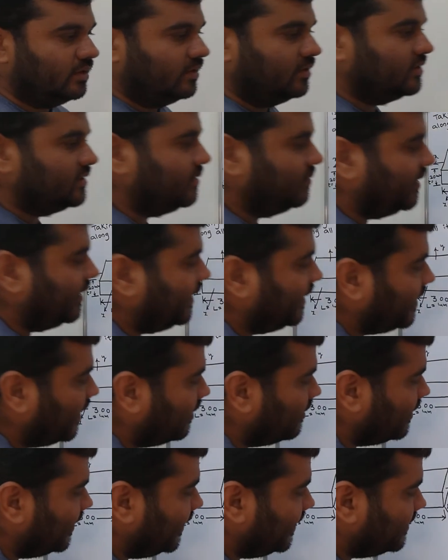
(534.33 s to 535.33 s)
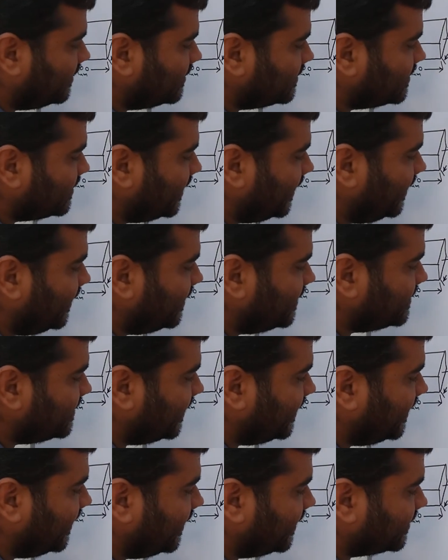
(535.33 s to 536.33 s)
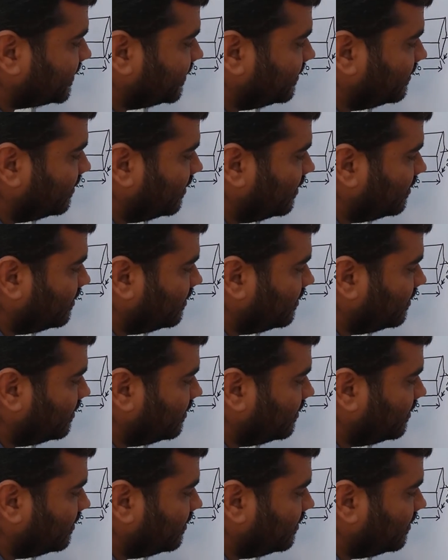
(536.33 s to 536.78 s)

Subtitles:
Similarly calculate strain in z direction.